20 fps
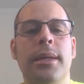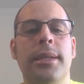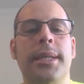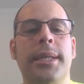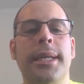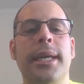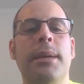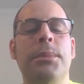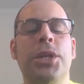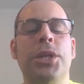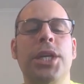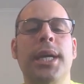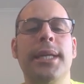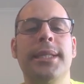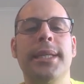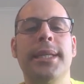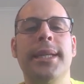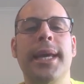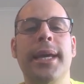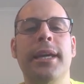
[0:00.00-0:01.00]
DMG
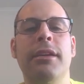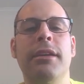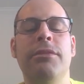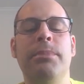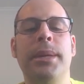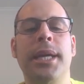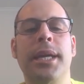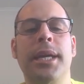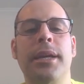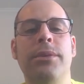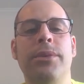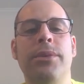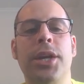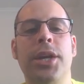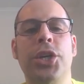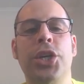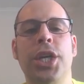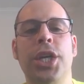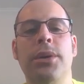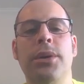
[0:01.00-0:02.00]
has a negative PE
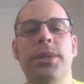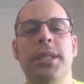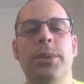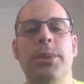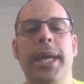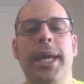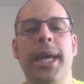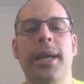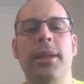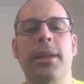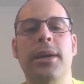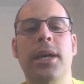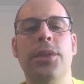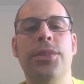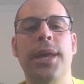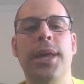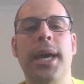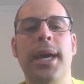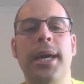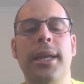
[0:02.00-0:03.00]
ratio, so we can't look
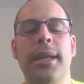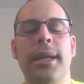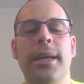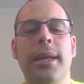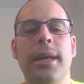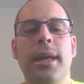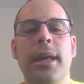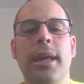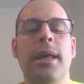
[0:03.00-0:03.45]
at that.